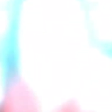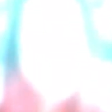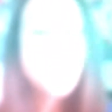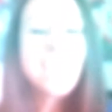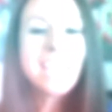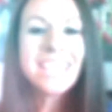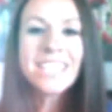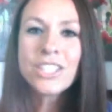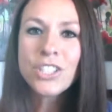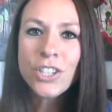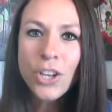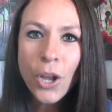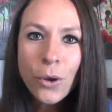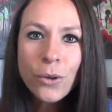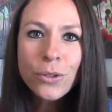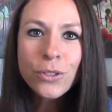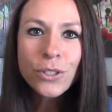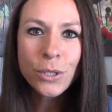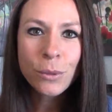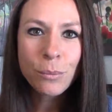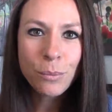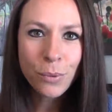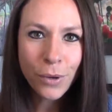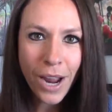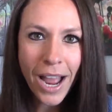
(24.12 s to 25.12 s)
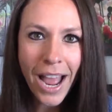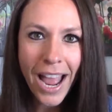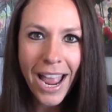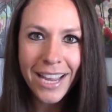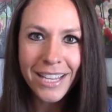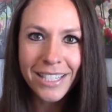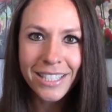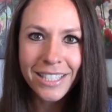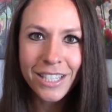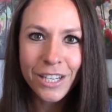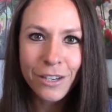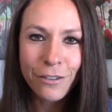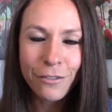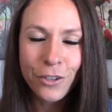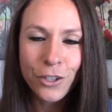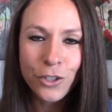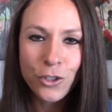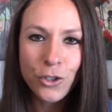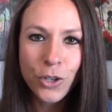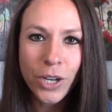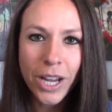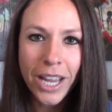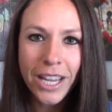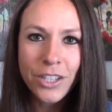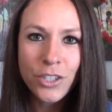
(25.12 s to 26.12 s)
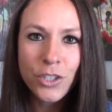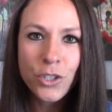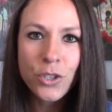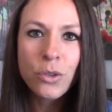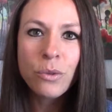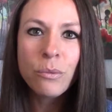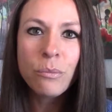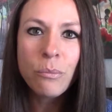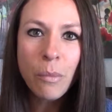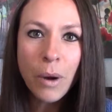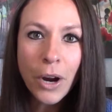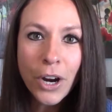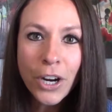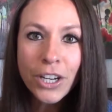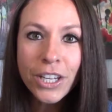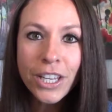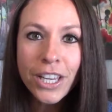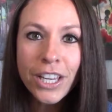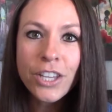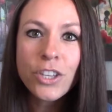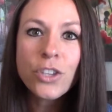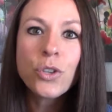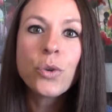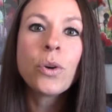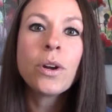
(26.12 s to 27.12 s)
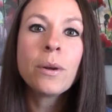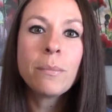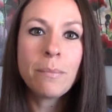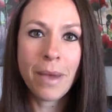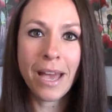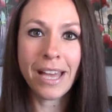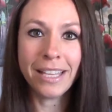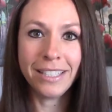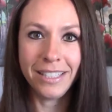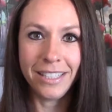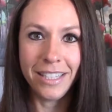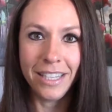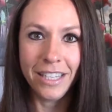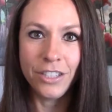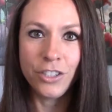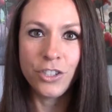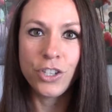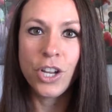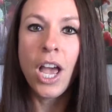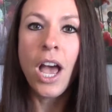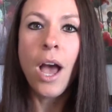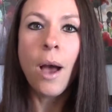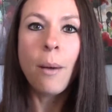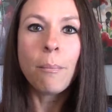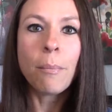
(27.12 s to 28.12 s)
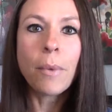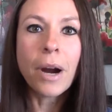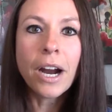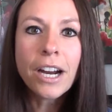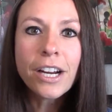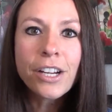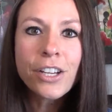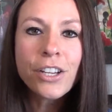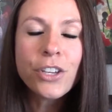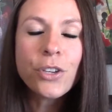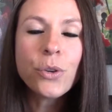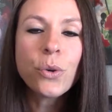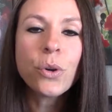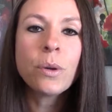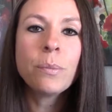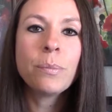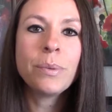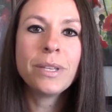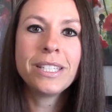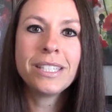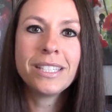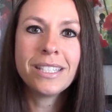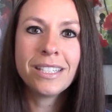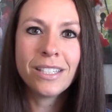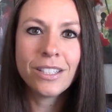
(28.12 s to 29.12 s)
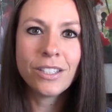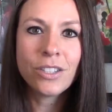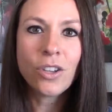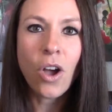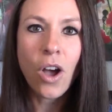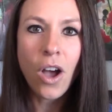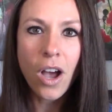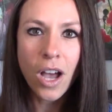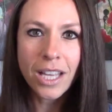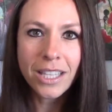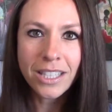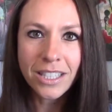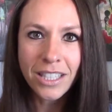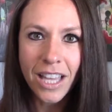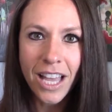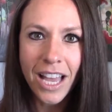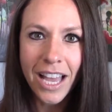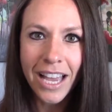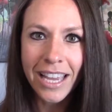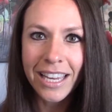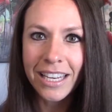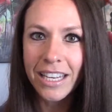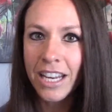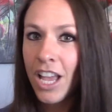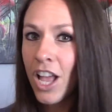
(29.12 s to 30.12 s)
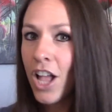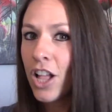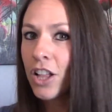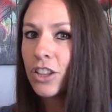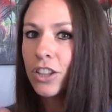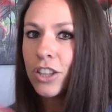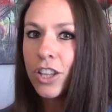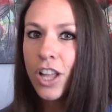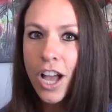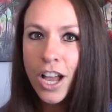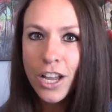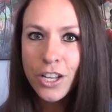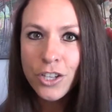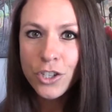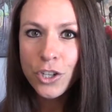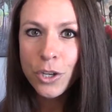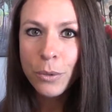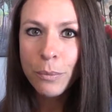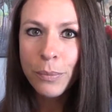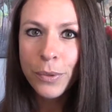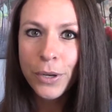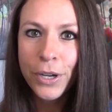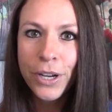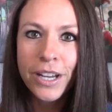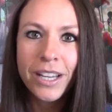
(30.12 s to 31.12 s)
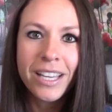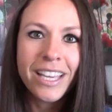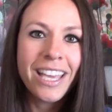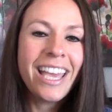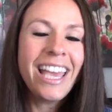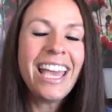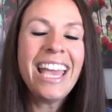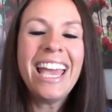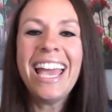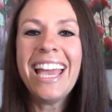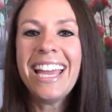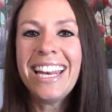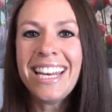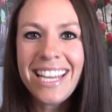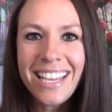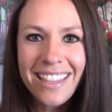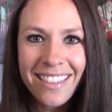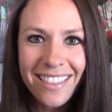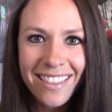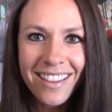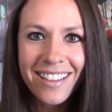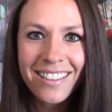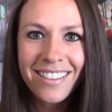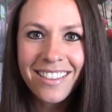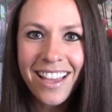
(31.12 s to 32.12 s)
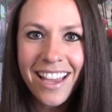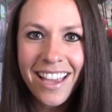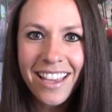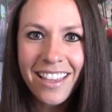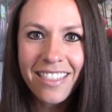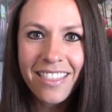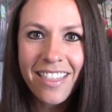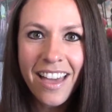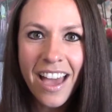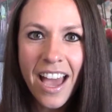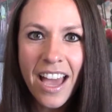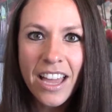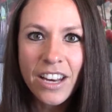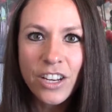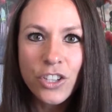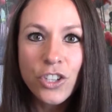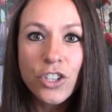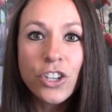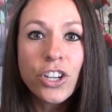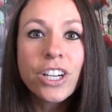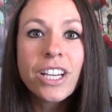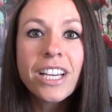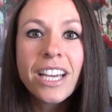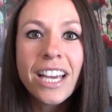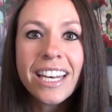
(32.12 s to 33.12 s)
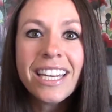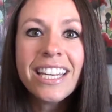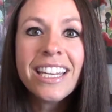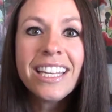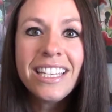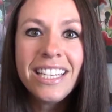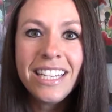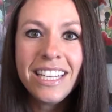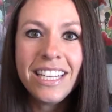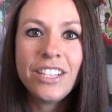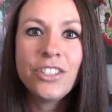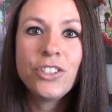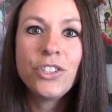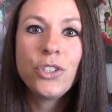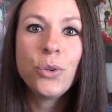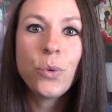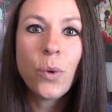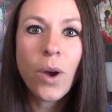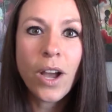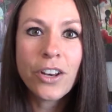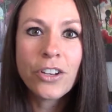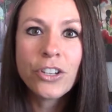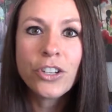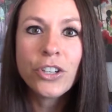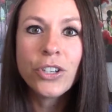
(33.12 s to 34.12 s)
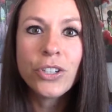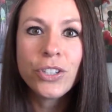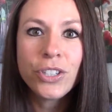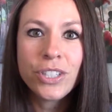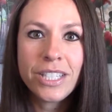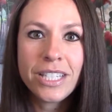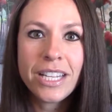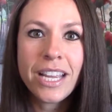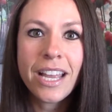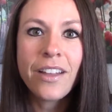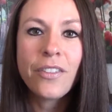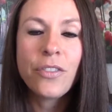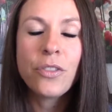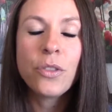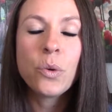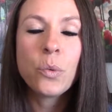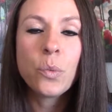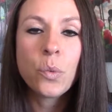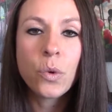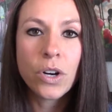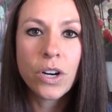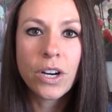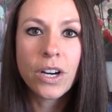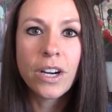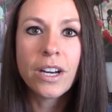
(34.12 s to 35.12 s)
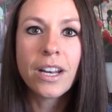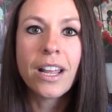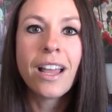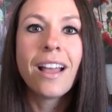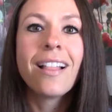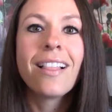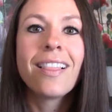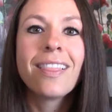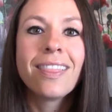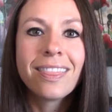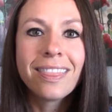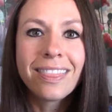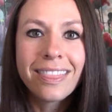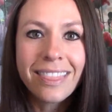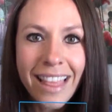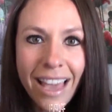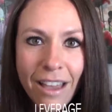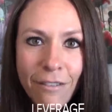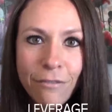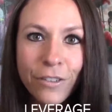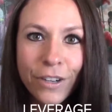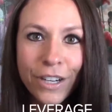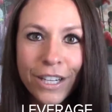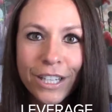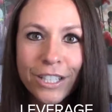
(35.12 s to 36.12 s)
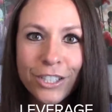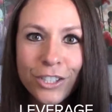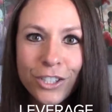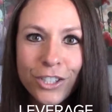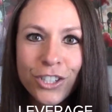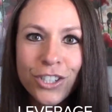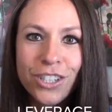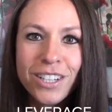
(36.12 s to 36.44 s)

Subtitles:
It's no surprise that if you're trying to market your message, market your business online, launch a book, anything like that, you're gonna need to understand the word leverage,